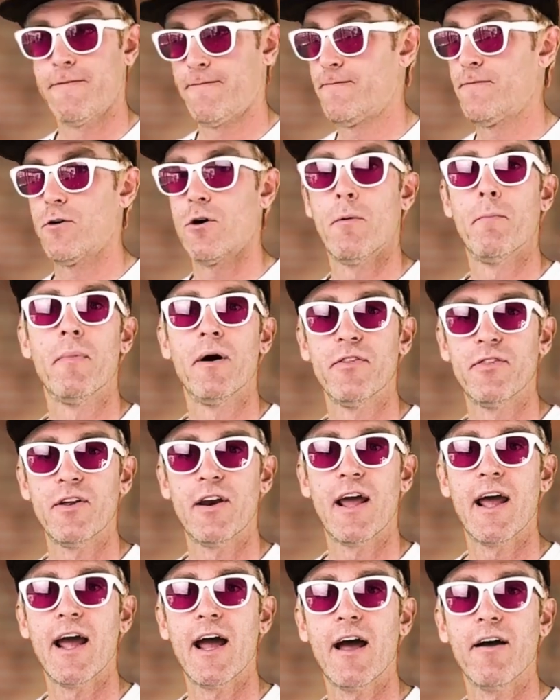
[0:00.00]
for a month
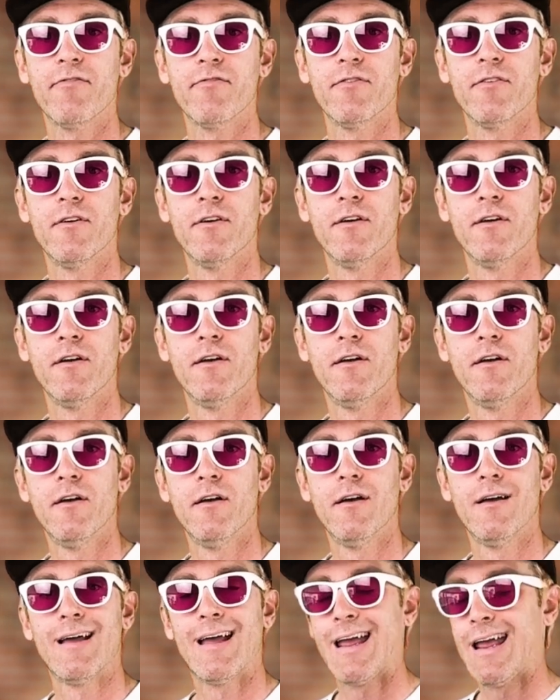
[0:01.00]
and a half.
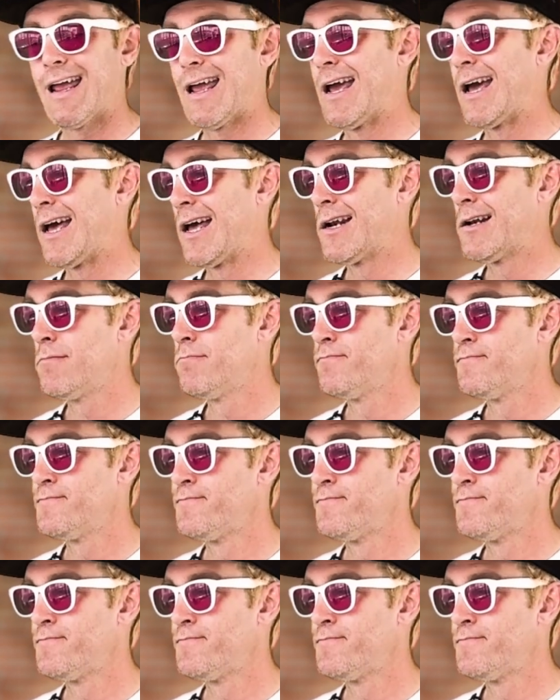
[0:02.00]
And